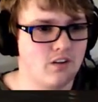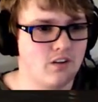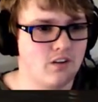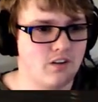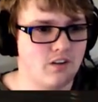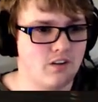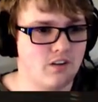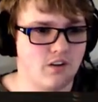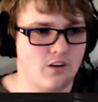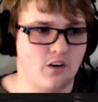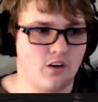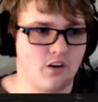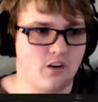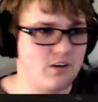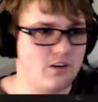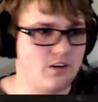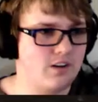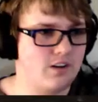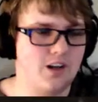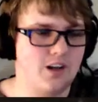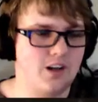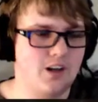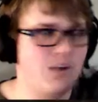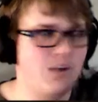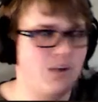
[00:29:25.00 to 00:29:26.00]
or
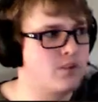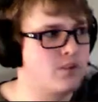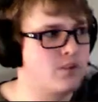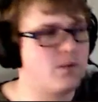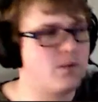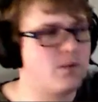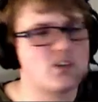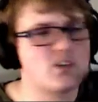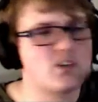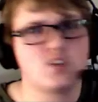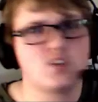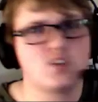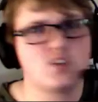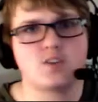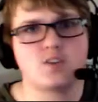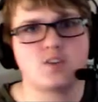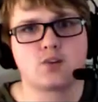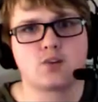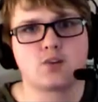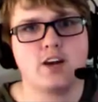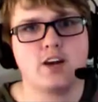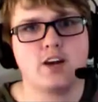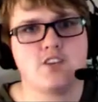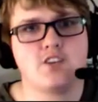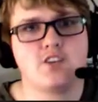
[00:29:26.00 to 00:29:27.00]
make sure you
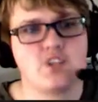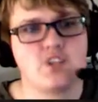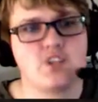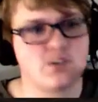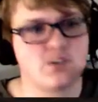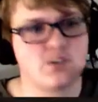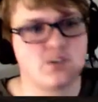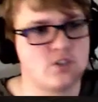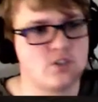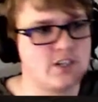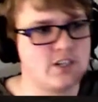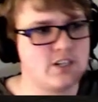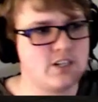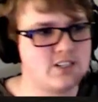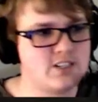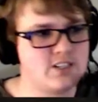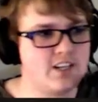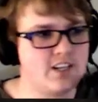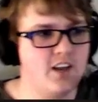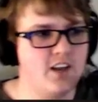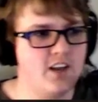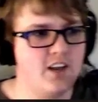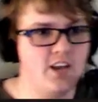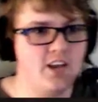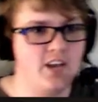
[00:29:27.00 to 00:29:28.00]
subscribe to the channel so you can see
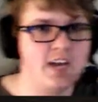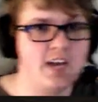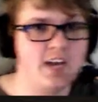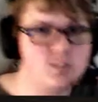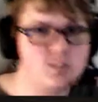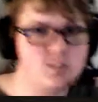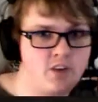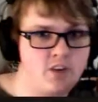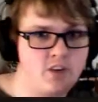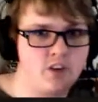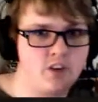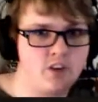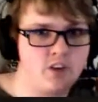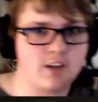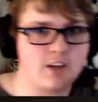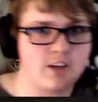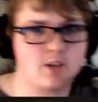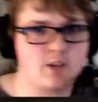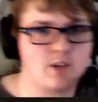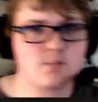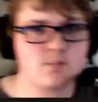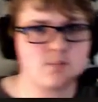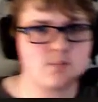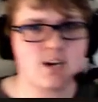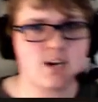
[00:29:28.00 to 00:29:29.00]
the next video that
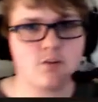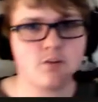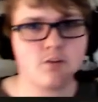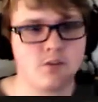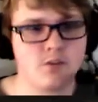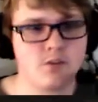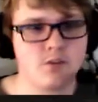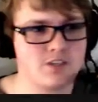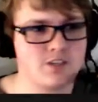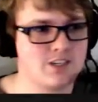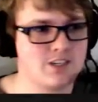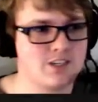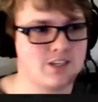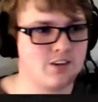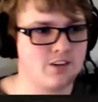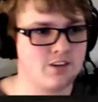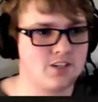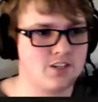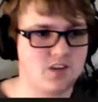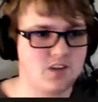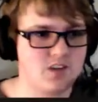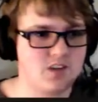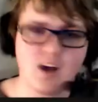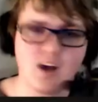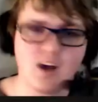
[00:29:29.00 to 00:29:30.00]
comes out for this
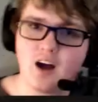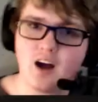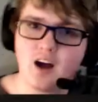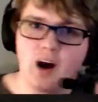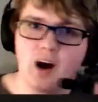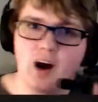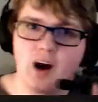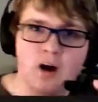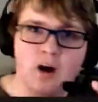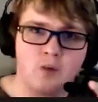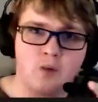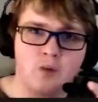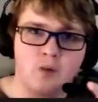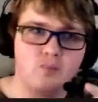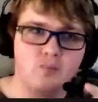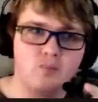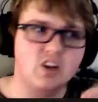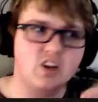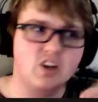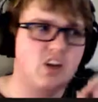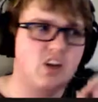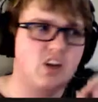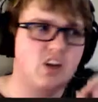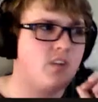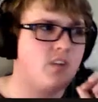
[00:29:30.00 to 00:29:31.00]
series.
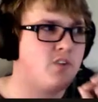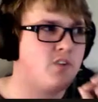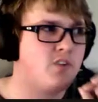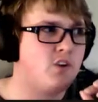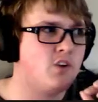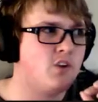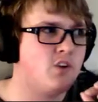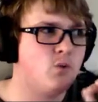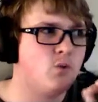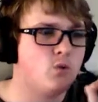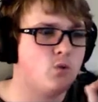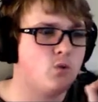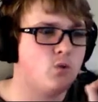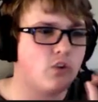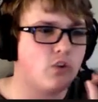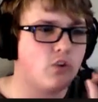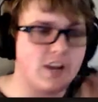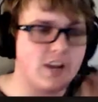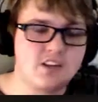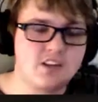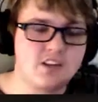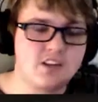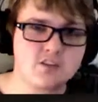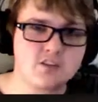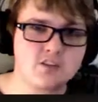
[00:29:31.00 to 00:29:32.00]
If you
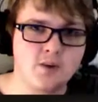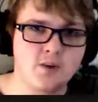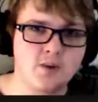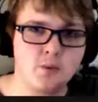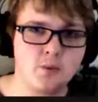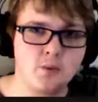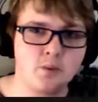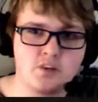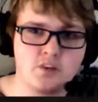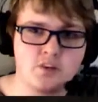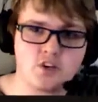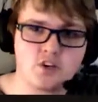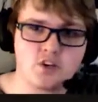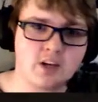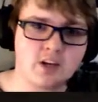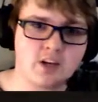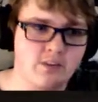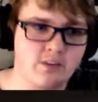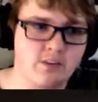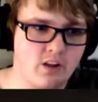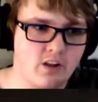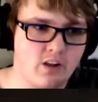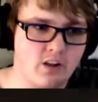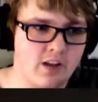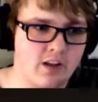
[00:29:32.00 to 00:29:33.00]
like this video, be sure to give it
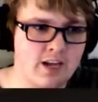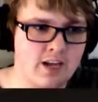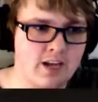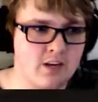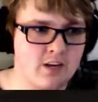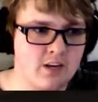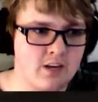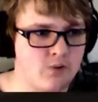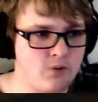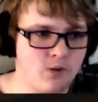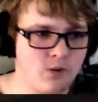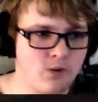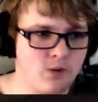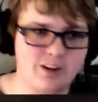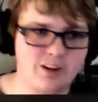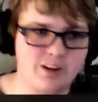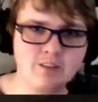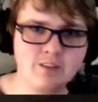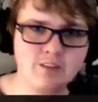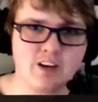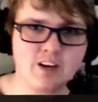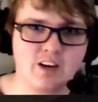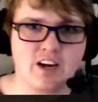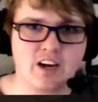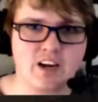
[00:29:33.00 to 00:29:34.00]
a like, and if you want to leave
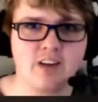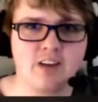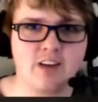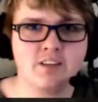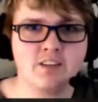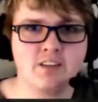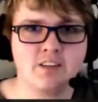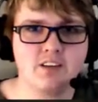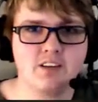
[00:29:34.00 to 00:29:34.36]
me a comment,